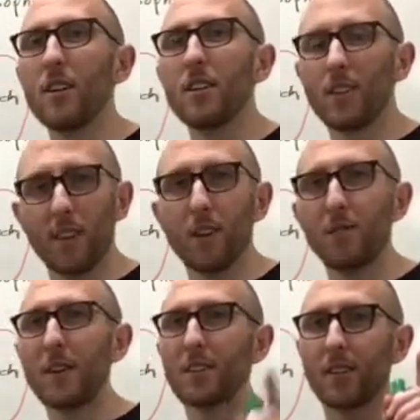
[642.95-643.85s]
so that it
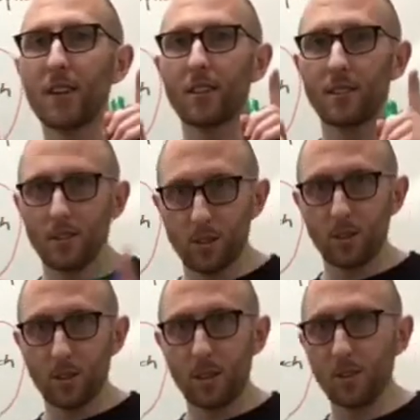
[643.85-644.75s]
makes sense to
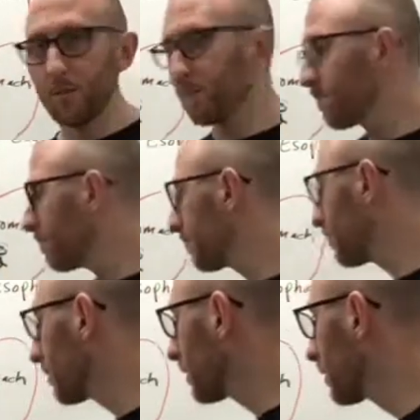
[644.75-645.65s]
you.
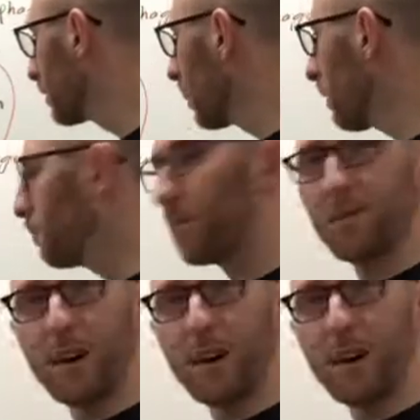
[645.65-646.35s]
But if